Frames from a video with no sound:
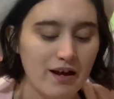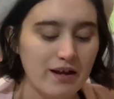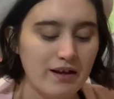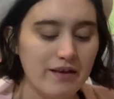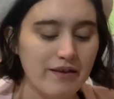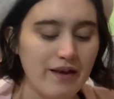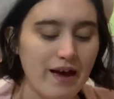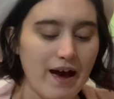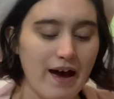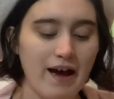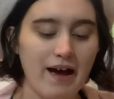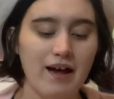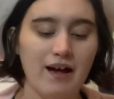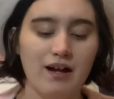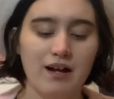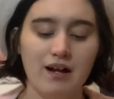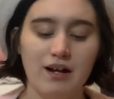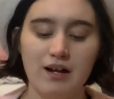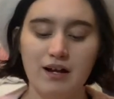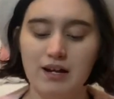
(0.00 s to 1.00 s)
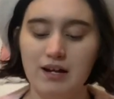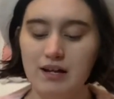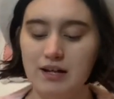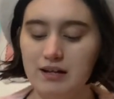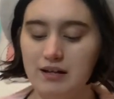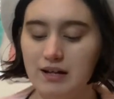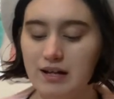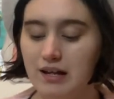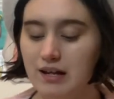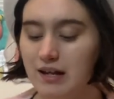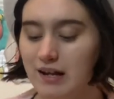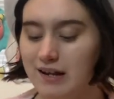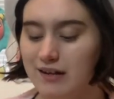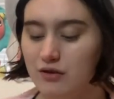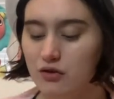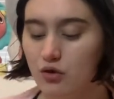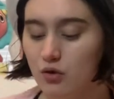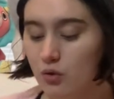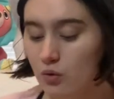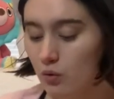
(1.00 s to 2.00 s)
that it
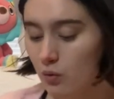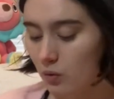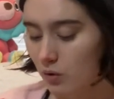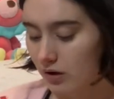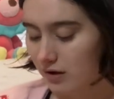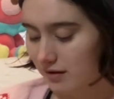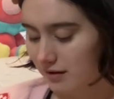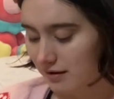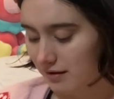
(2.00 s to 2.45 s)
knew,